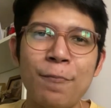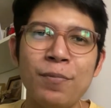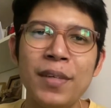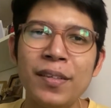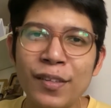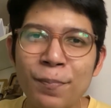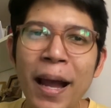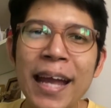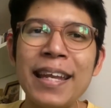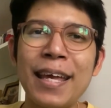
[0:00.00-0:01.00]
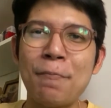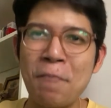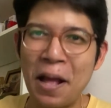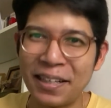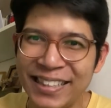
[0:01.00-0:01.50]
despite
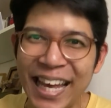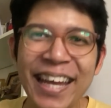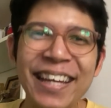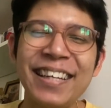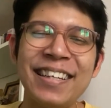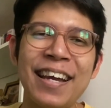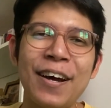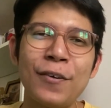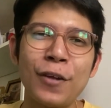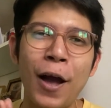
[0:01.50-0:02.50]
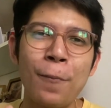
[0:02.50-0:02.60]
him day in and day out